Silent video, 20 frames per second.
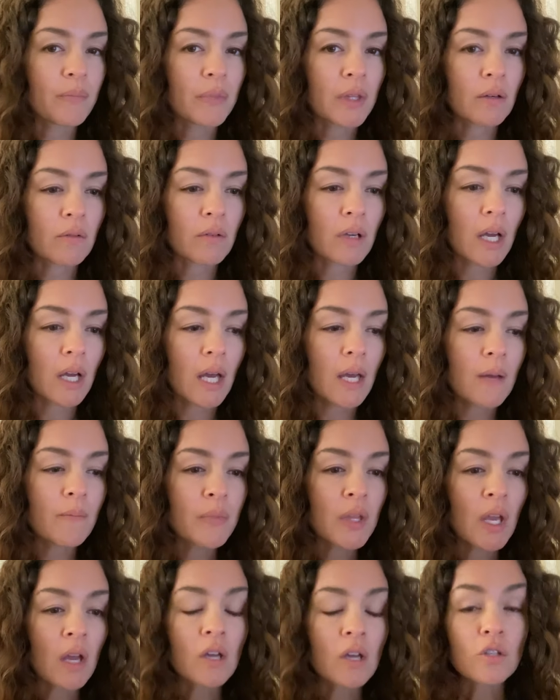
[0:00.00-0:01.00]
Okay,
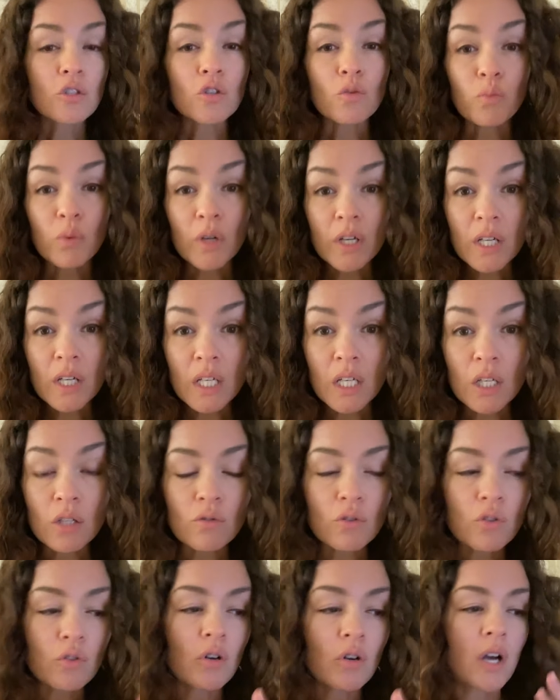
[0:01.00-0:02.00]
so we're going to
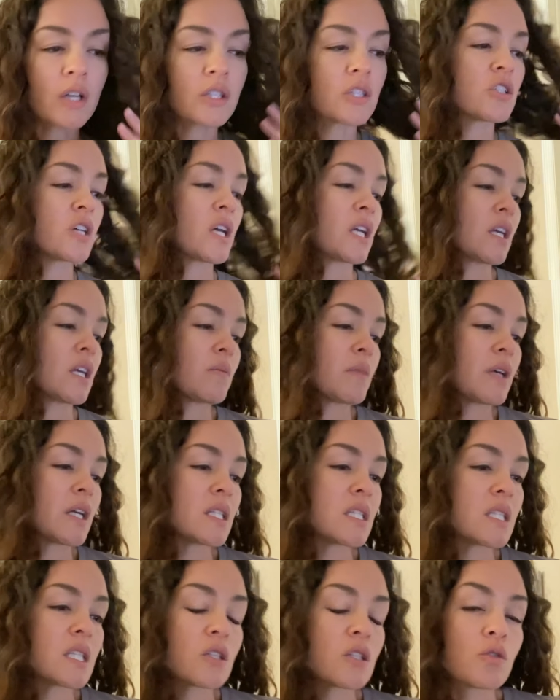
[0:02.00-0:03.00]
use cross-checking
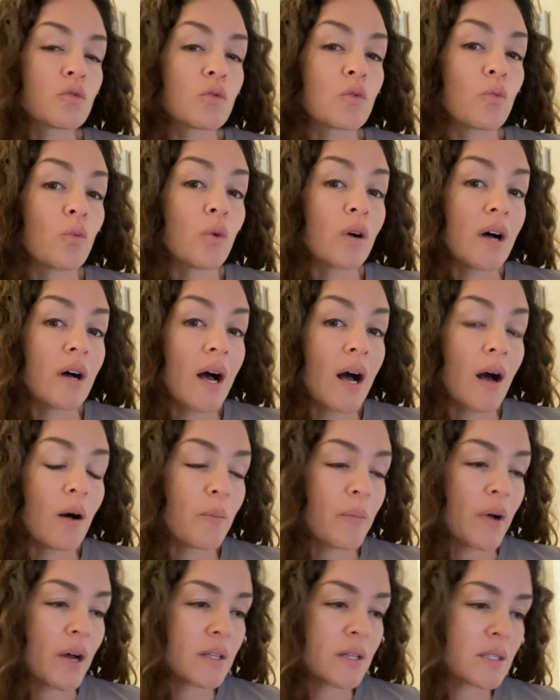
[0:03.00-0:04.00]
because this will
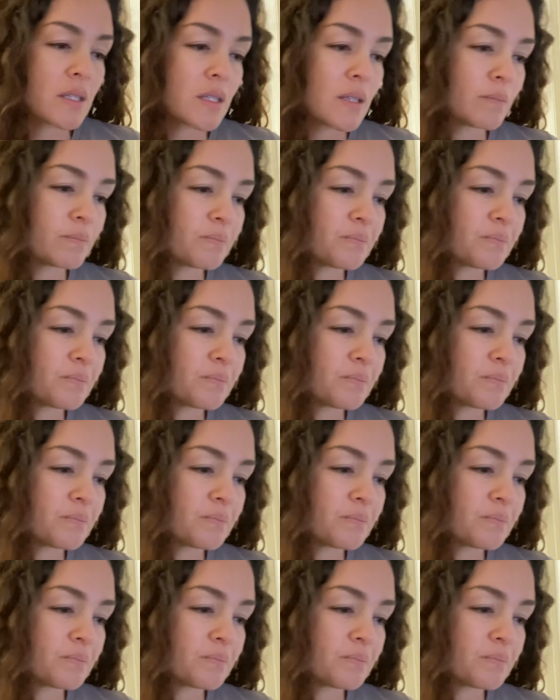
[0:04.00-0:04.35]
help us.